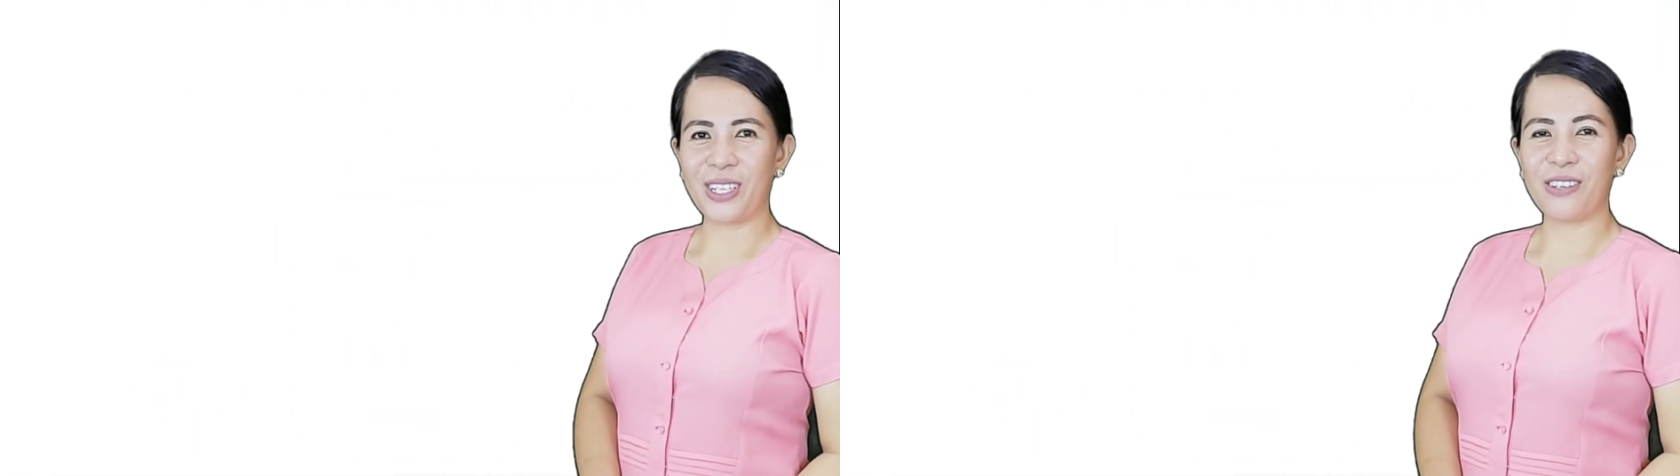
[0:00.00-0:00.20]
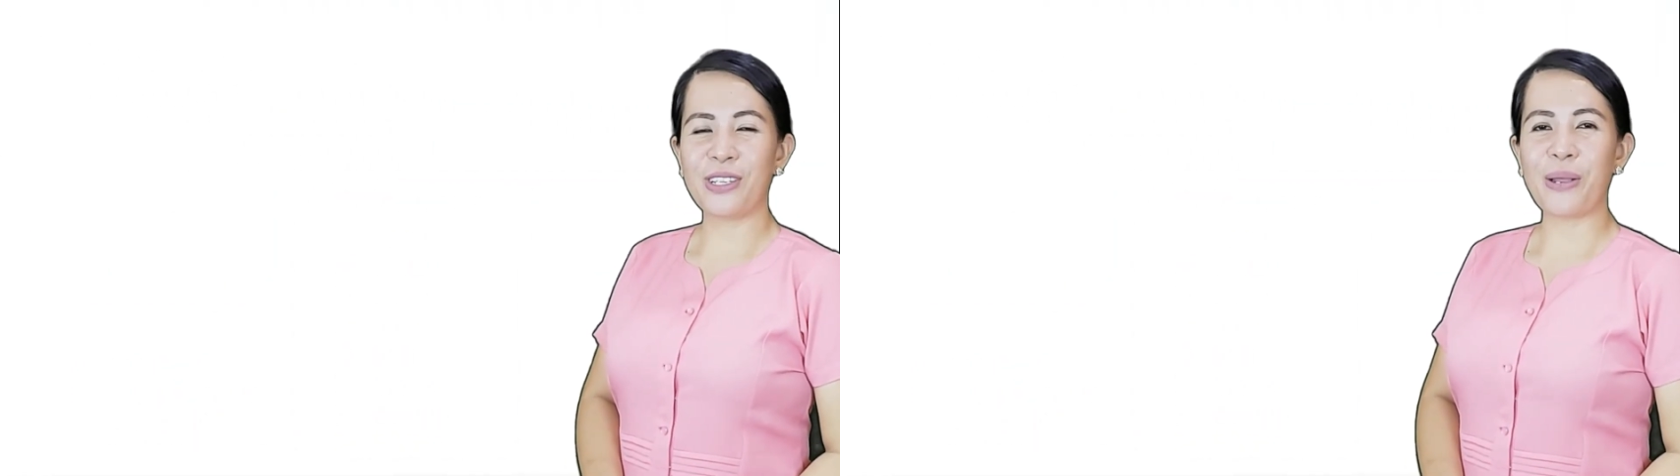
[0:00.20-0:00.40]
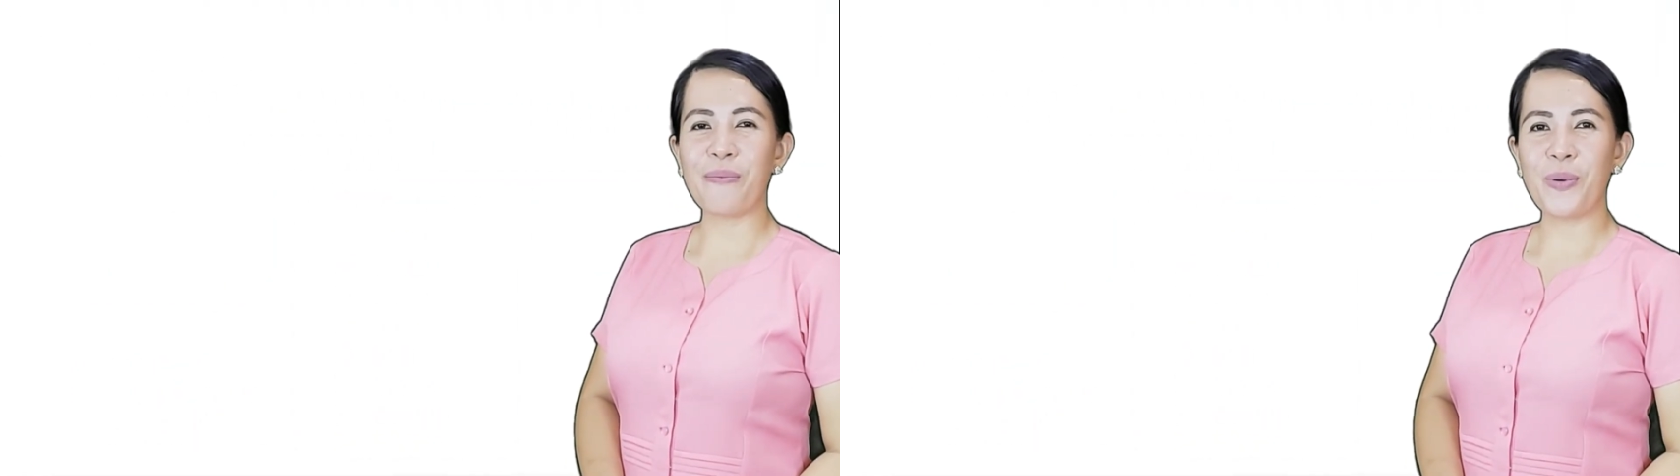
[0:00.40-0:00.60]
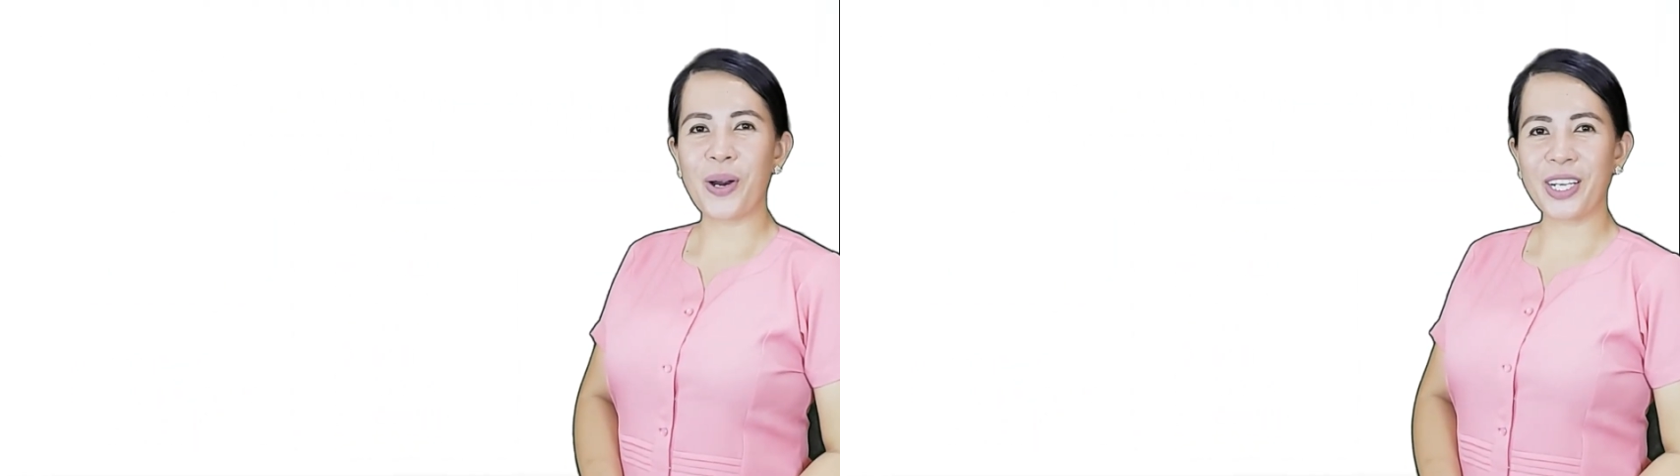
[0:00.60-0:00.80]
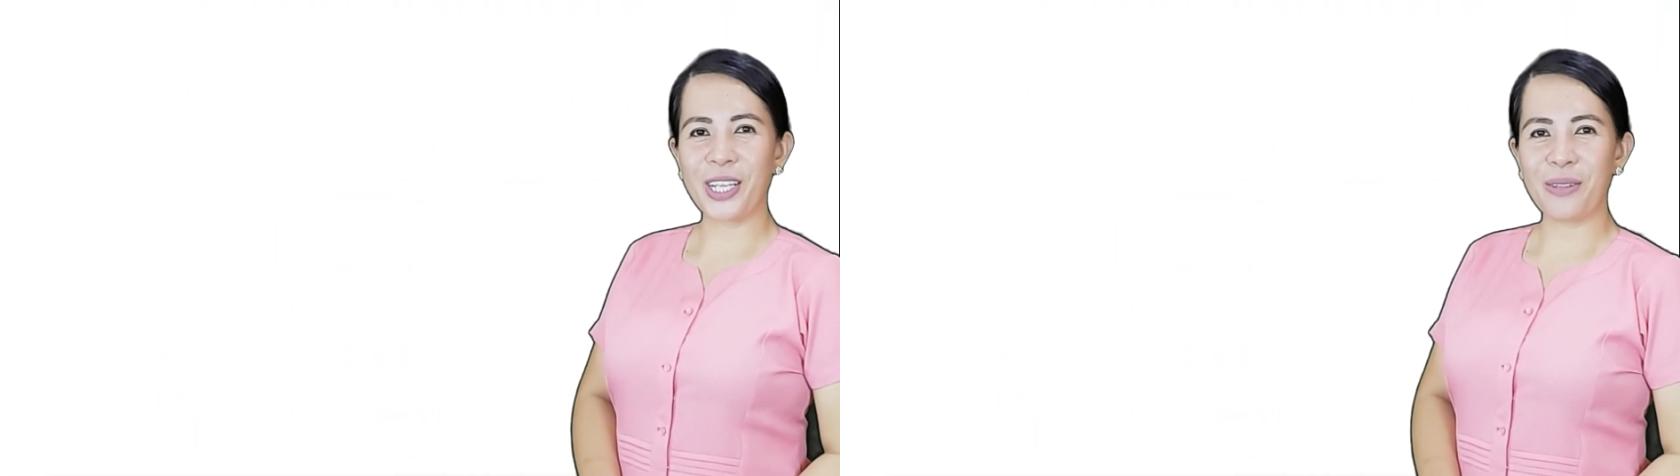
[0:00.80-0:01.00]
of the
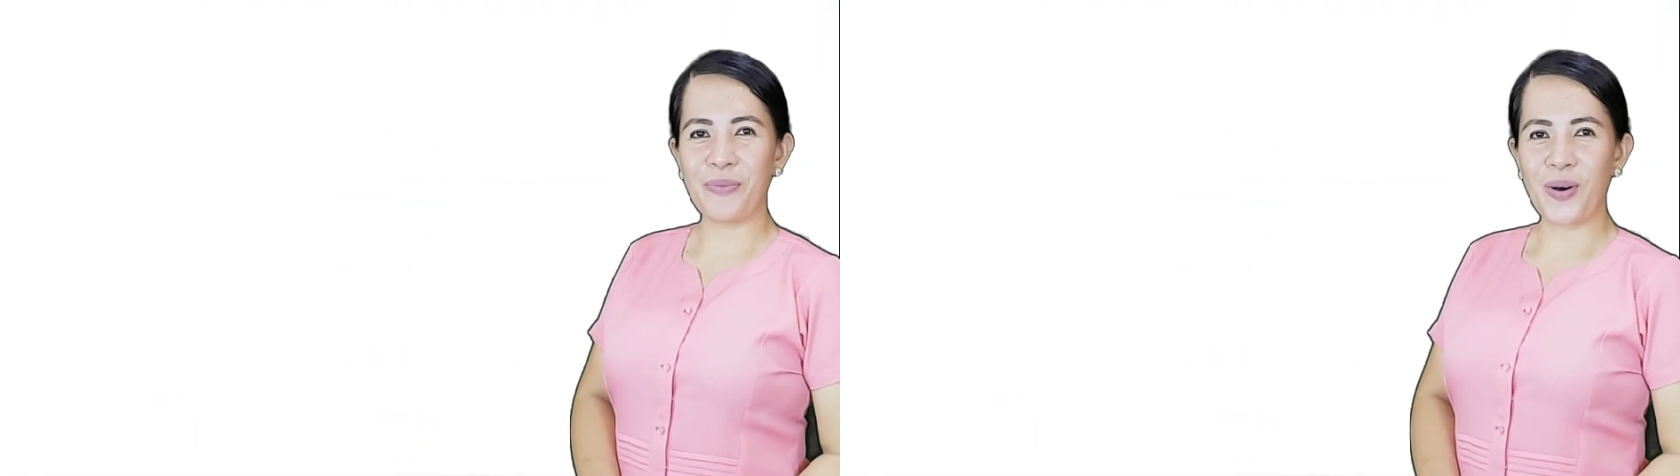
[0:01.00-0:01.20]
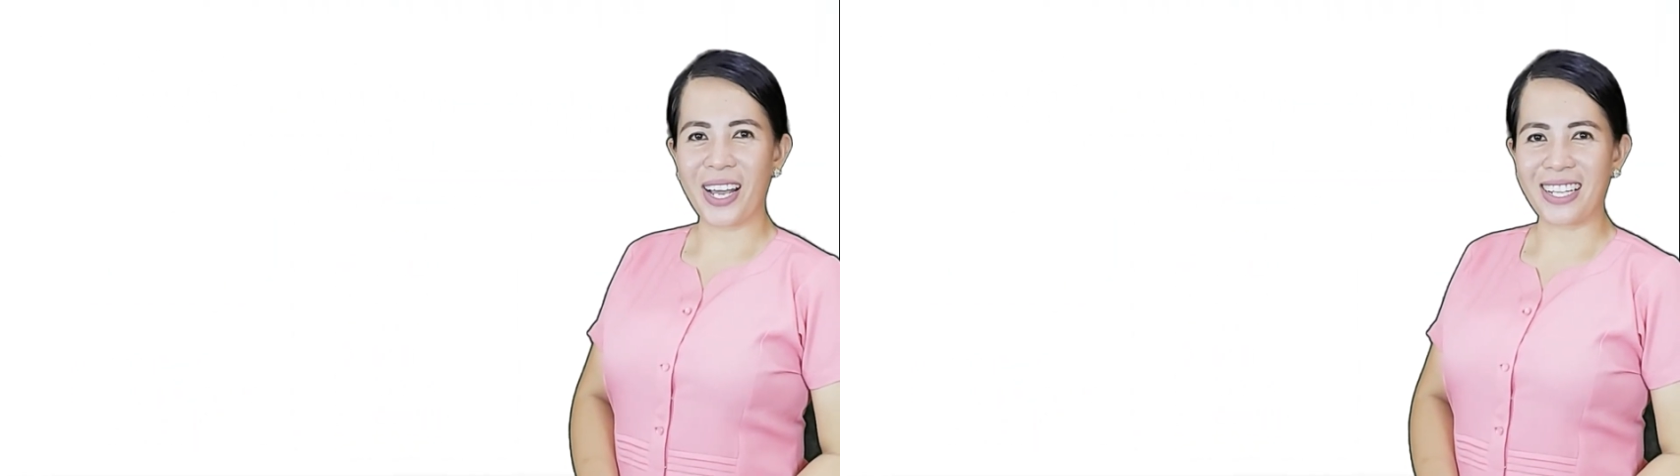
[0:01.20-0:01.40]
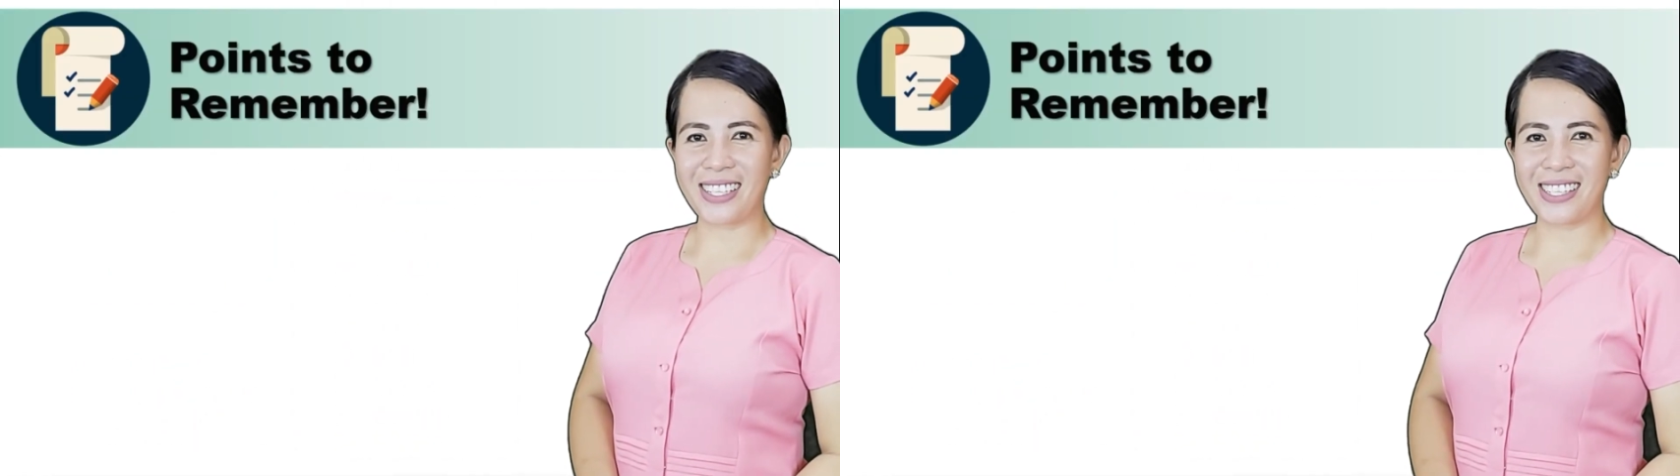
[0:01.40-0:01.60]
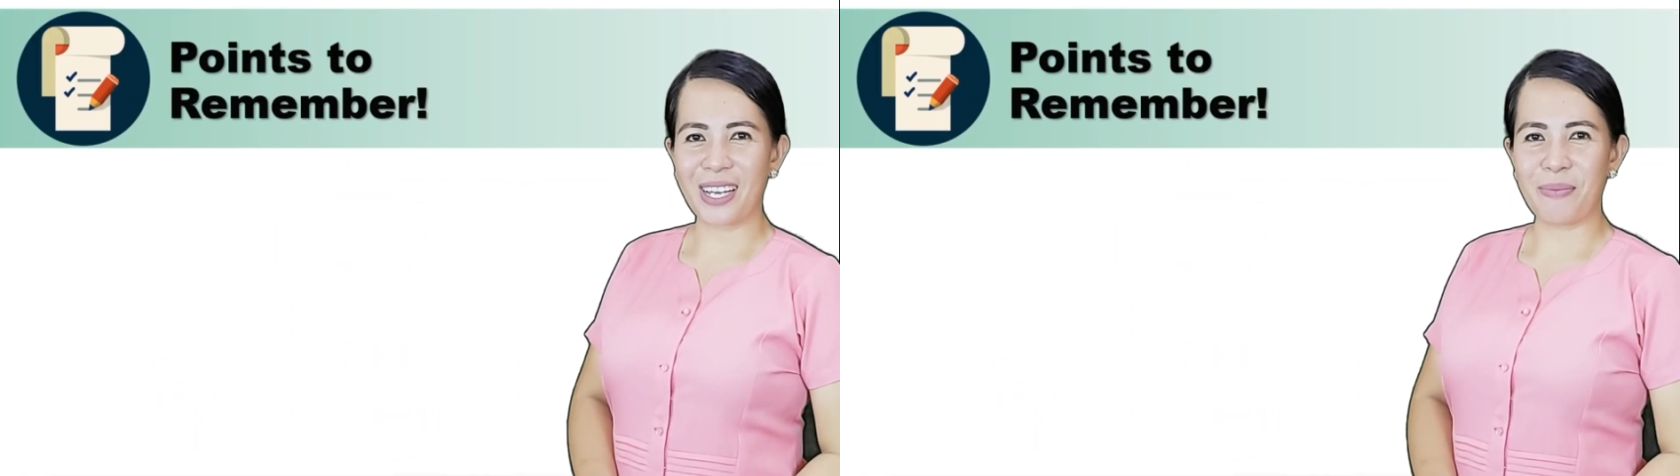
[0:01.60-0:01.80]
important points